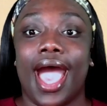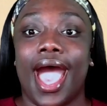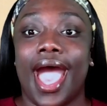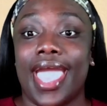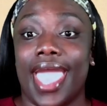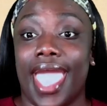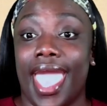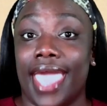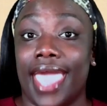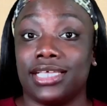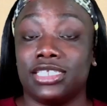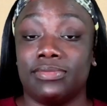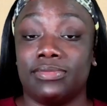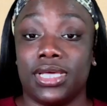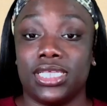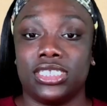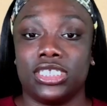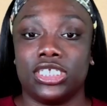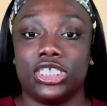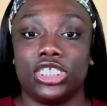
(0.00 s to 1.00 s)
I asked
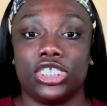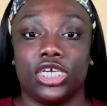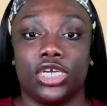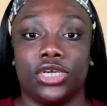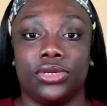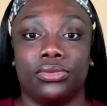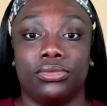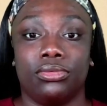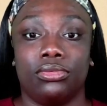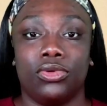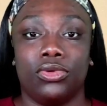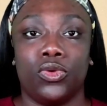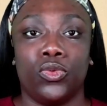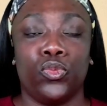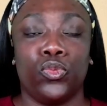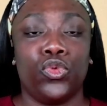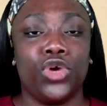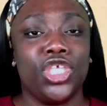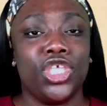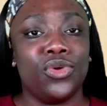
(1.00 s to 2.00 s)
my sister,
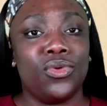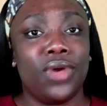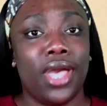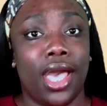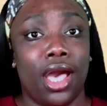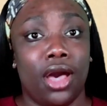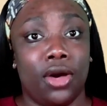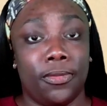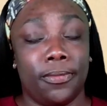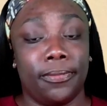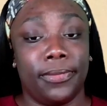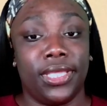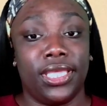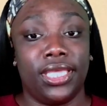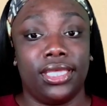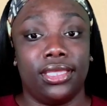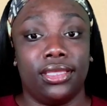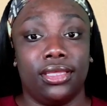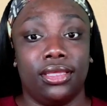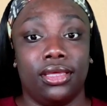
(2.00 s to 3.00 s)
Will you help
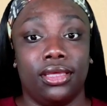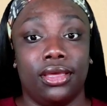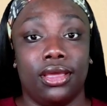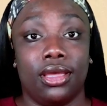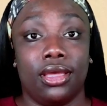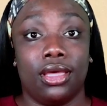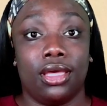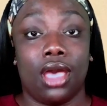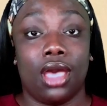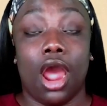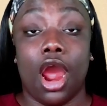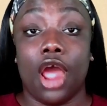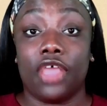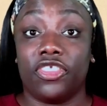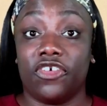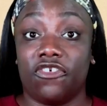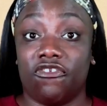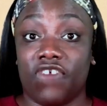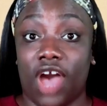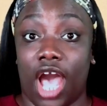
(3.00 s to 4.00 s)
me?
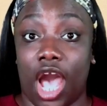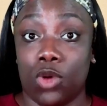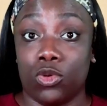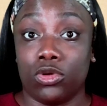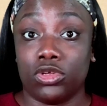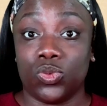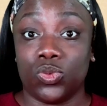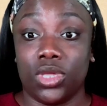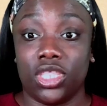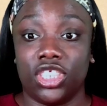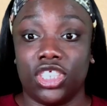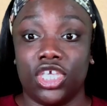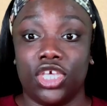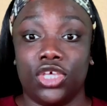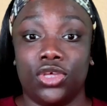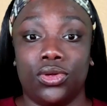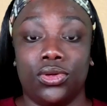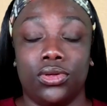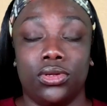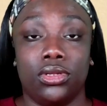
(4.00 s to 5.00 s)
Are the vowels with
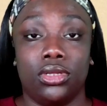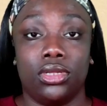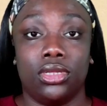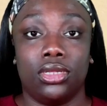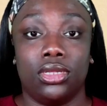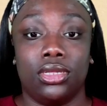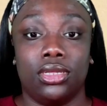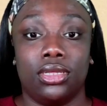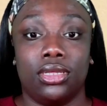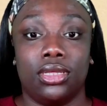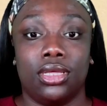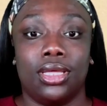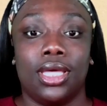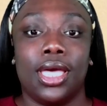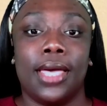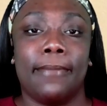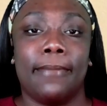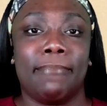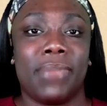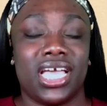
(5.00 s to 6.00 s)
you?
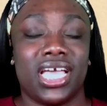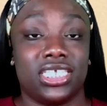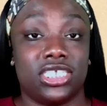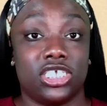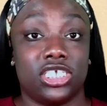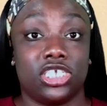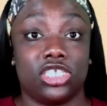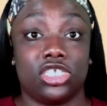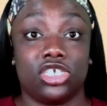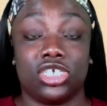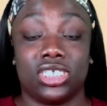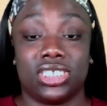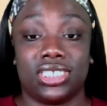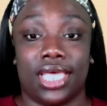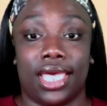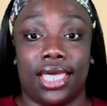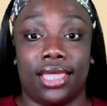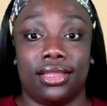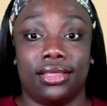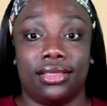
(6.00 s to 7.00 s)
My sister
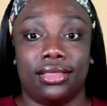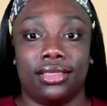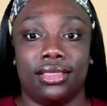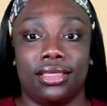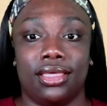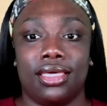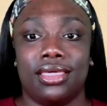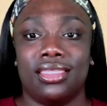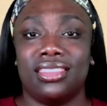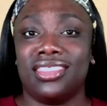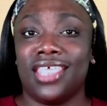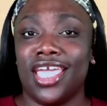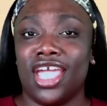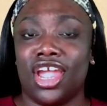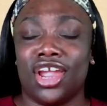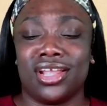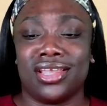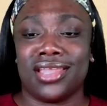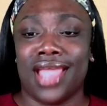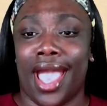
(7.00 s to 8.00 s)
said, they
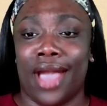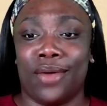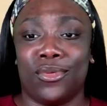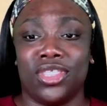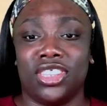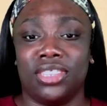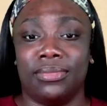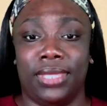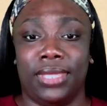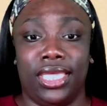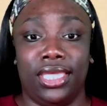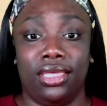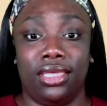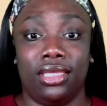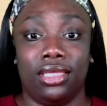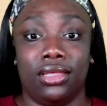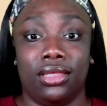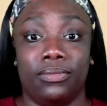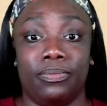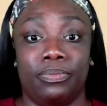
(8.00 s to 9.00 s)
are not with
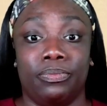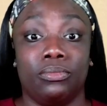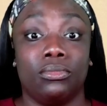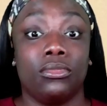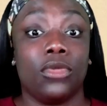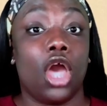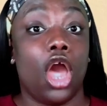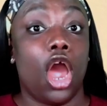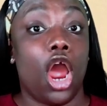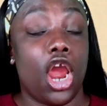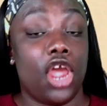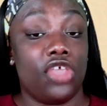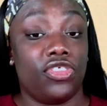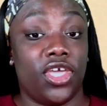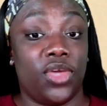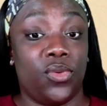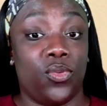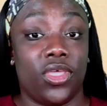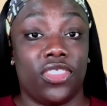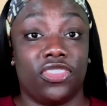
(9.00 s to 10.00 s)
me. Are
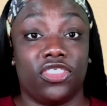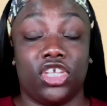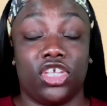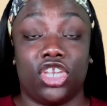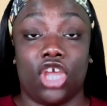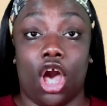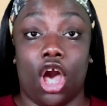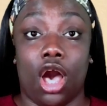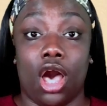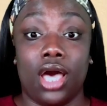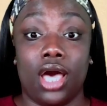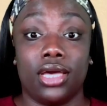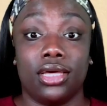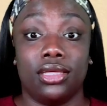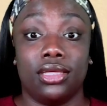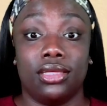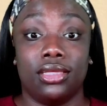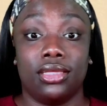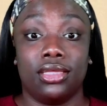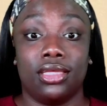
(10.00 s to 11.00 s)
they with the
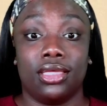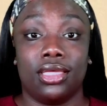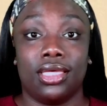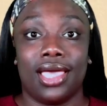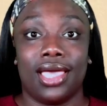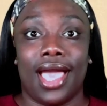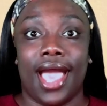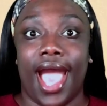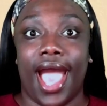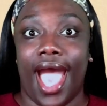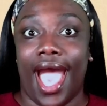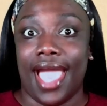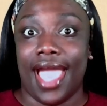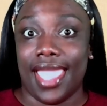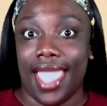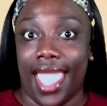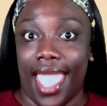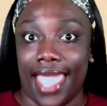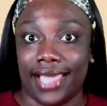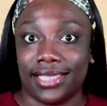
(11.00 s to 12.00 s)
dog?
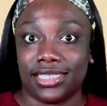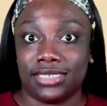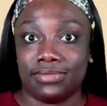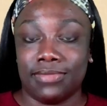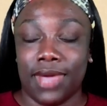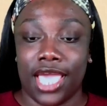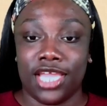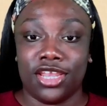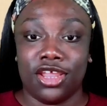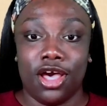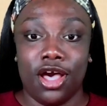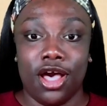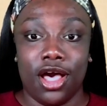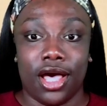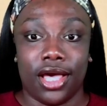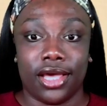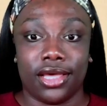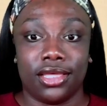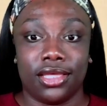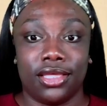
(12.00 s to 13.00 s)
I asked my
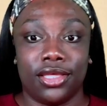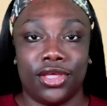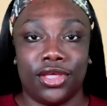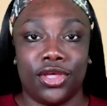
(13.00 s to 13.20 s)
dog.